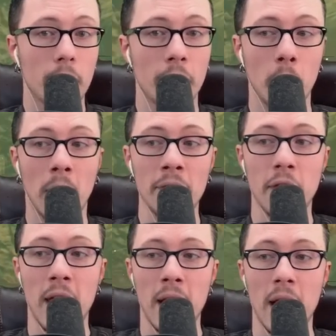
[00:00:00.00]
For one
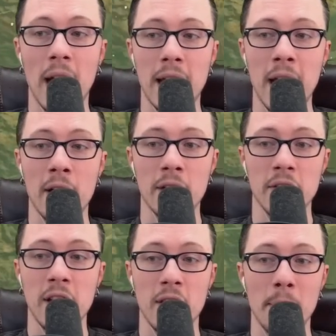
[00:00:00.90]
thing, I
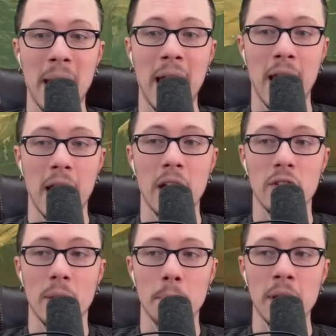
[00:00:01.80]
guarantee the pay is
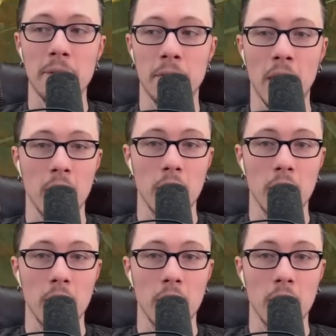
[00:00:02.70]
complete fucking